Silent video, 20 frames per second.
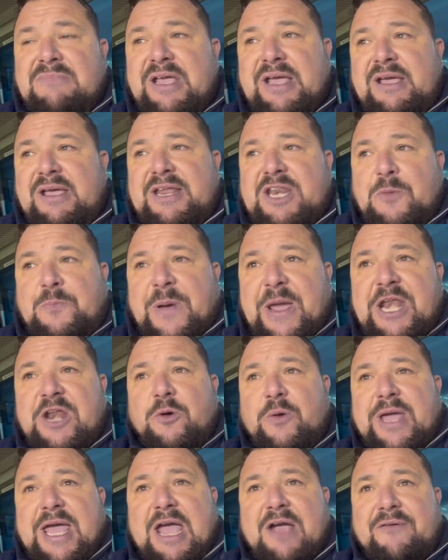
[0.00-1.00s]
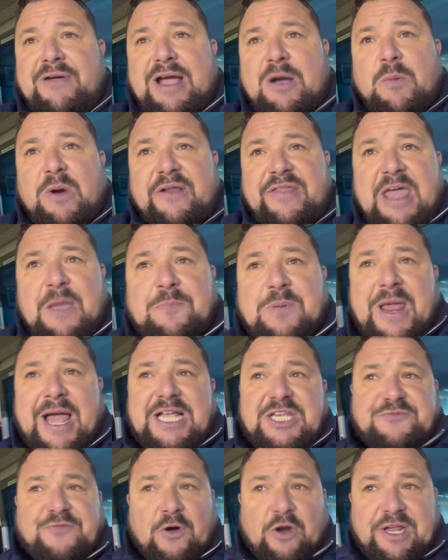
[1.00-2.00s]
in the penalty area. And one of their
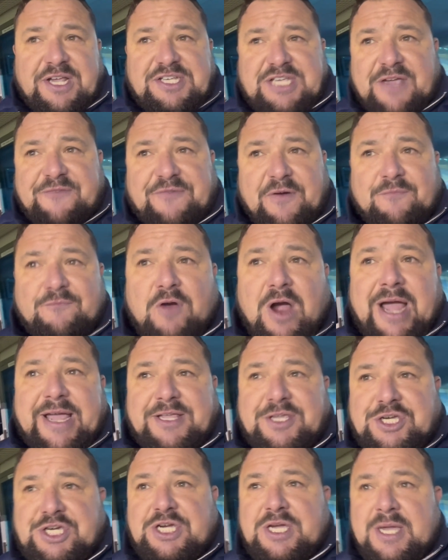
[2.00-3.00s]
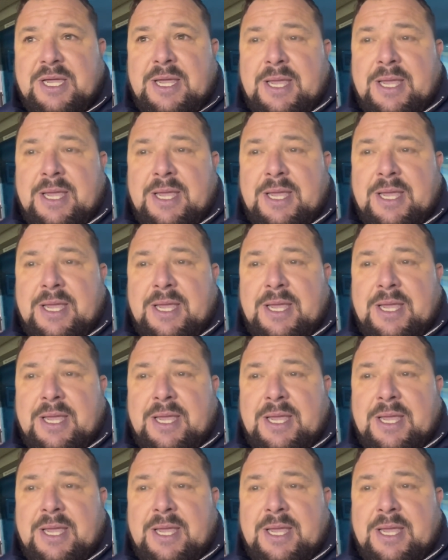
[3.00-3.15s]
players volleys it from range.